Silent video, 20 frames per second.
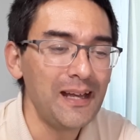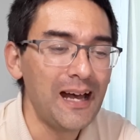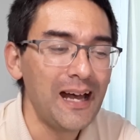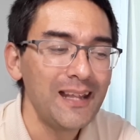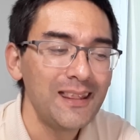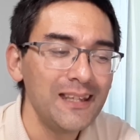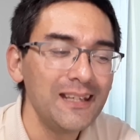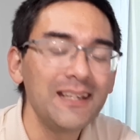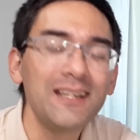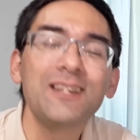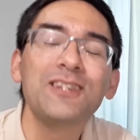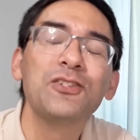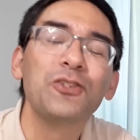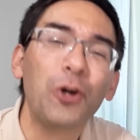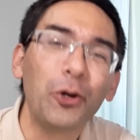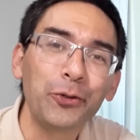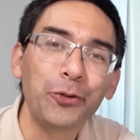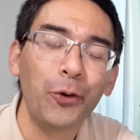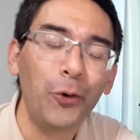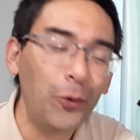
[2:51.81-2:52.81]
I think it is
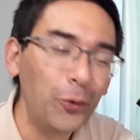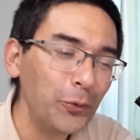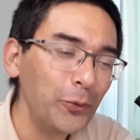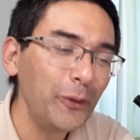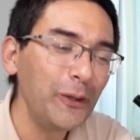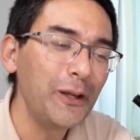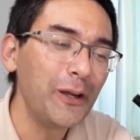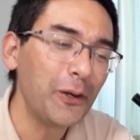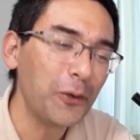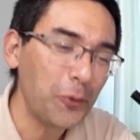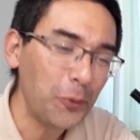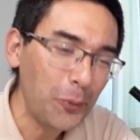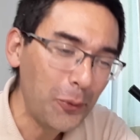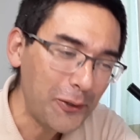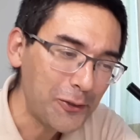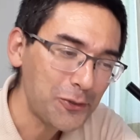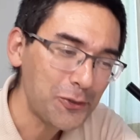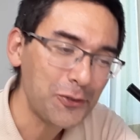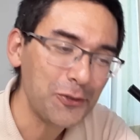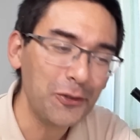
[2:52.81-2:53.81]
not only a
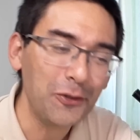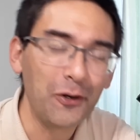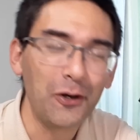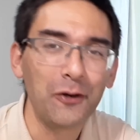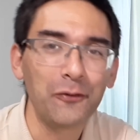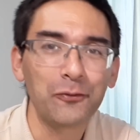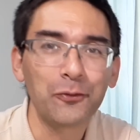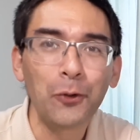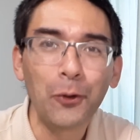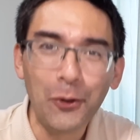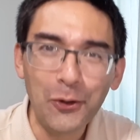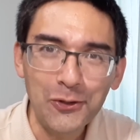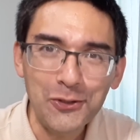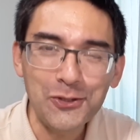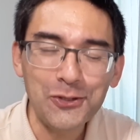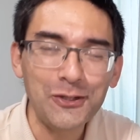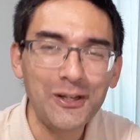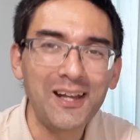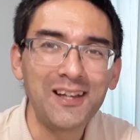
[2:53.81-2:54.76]
question of cost,